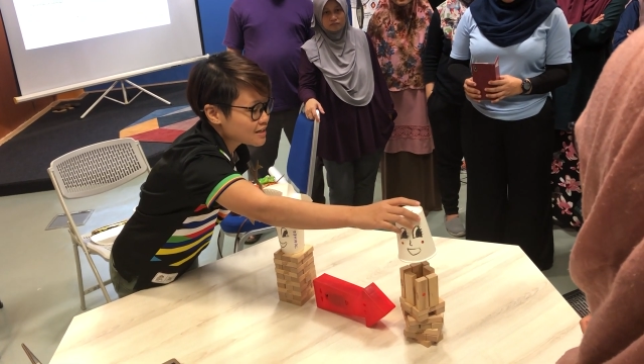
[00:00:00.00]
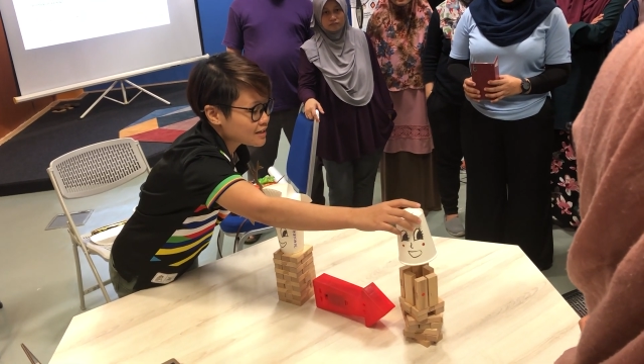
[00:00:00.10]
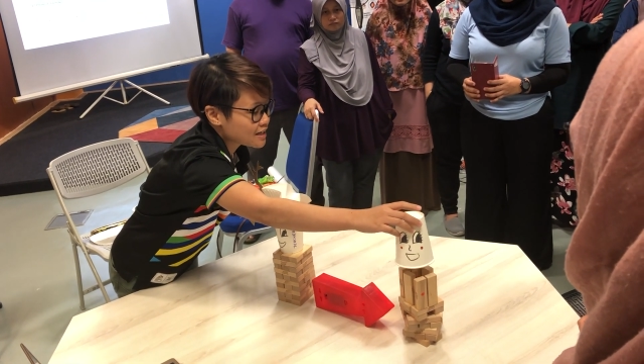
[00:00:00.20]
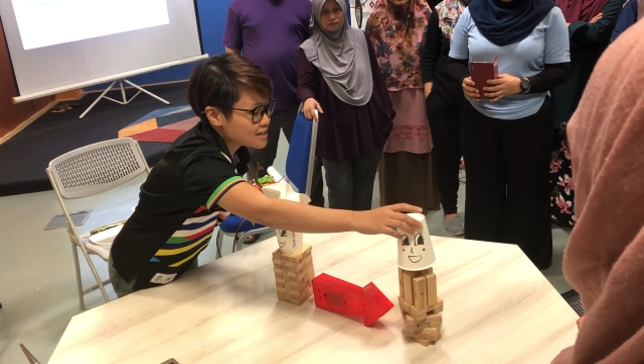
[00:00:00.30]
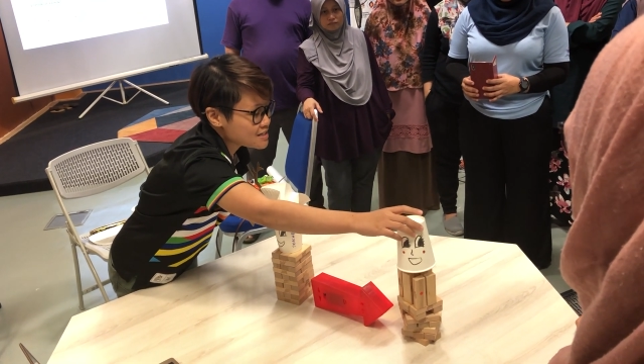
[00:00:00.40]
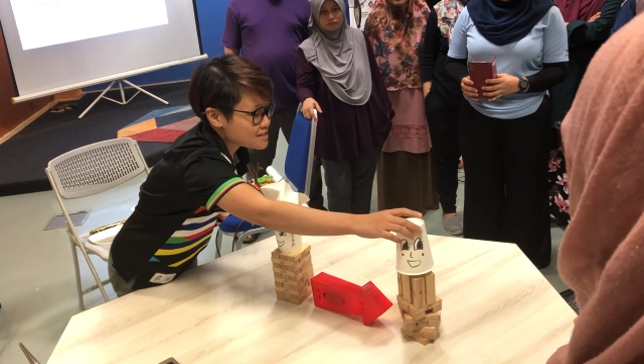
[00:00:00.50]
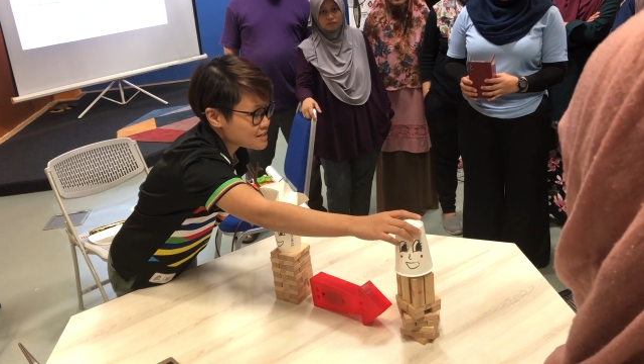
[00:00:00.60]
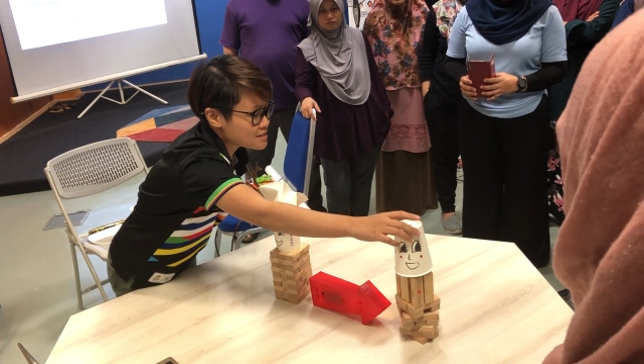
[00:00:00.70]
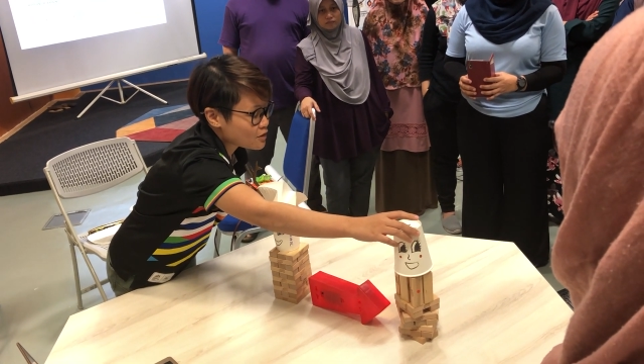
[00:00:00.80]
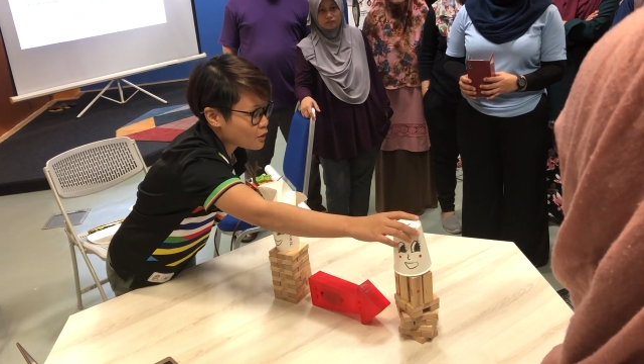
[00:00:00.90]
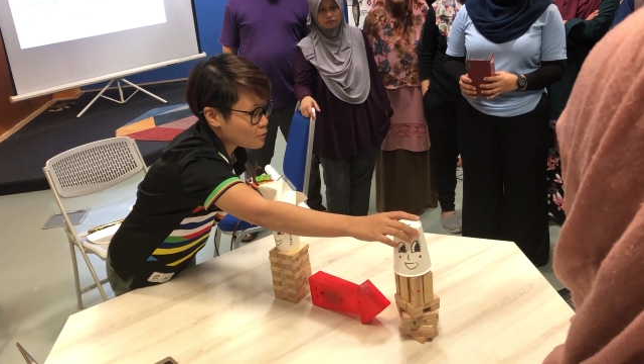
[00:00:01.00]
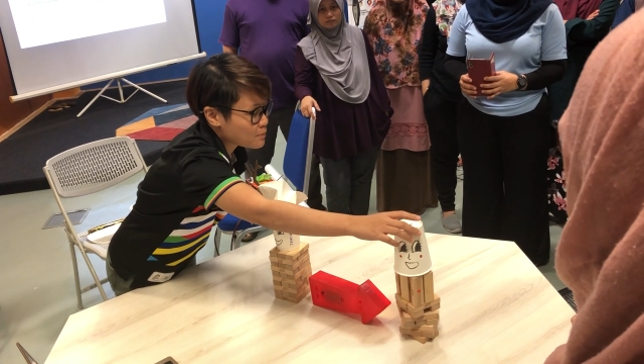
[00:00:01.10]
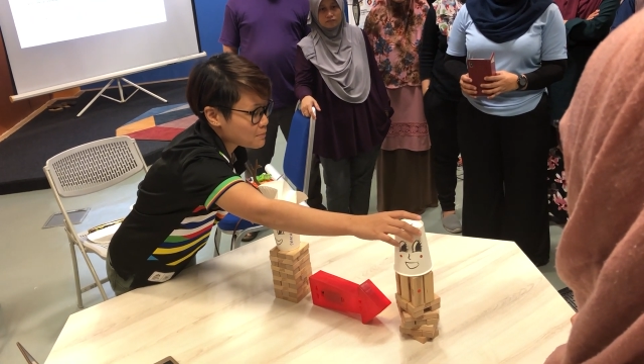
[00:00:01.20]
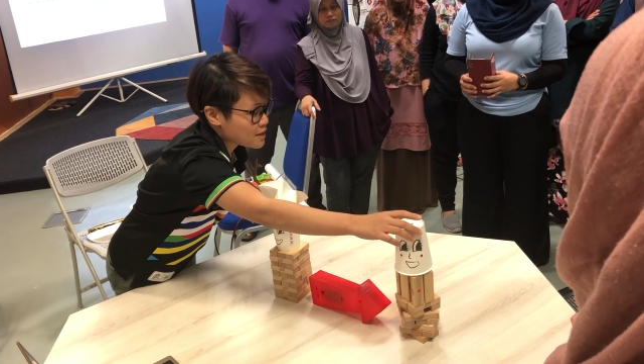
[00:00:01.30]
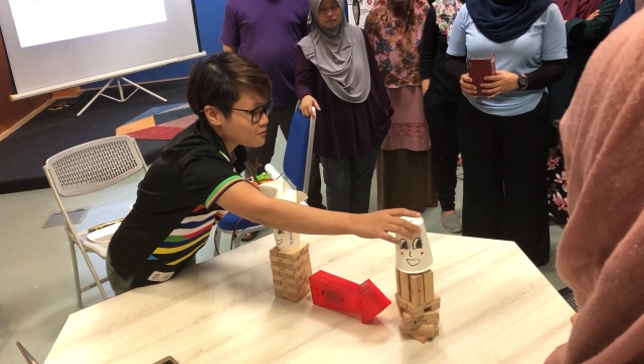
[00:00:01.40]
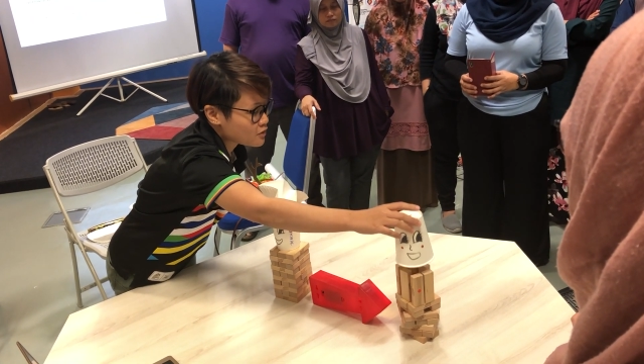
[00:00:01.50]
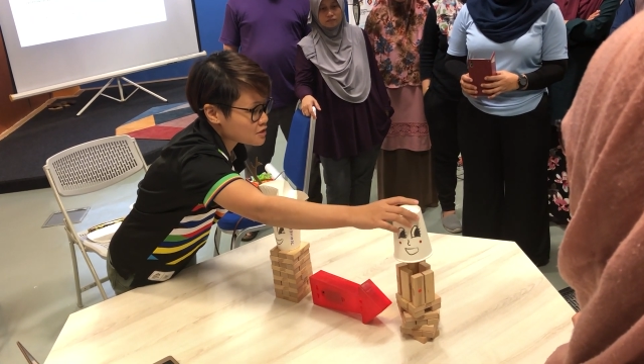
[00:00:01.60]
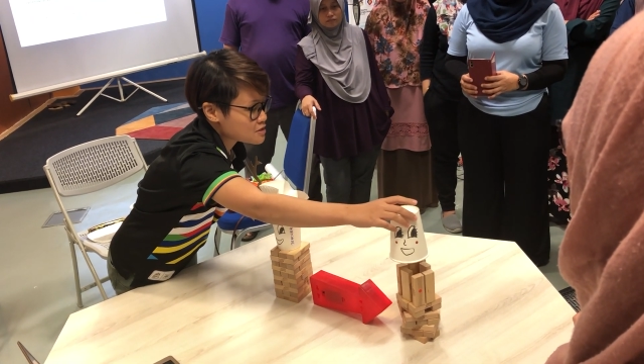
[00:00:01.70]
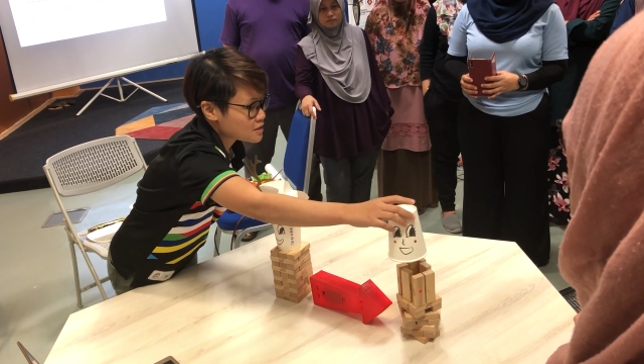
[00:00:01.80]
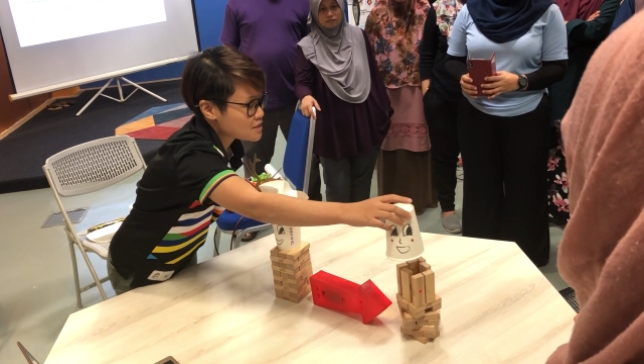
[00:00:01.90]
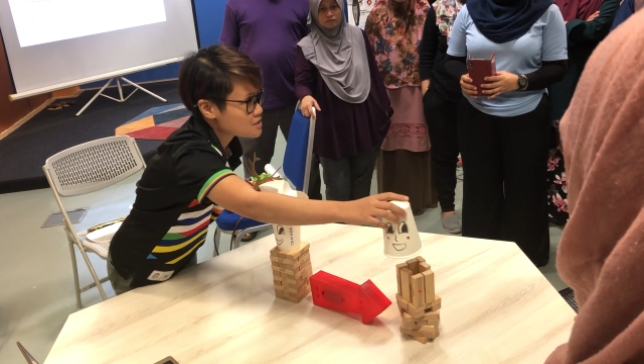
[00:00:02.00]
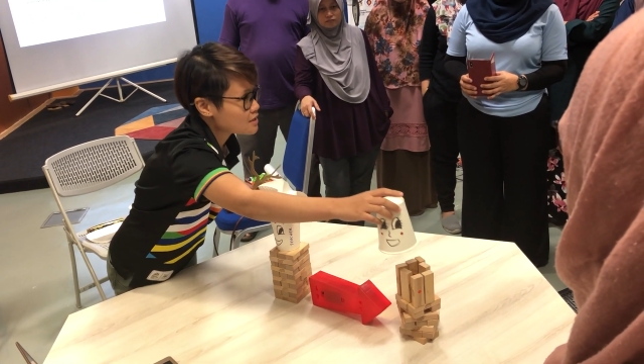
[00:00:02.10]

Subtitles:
Okay. So maybe for the students,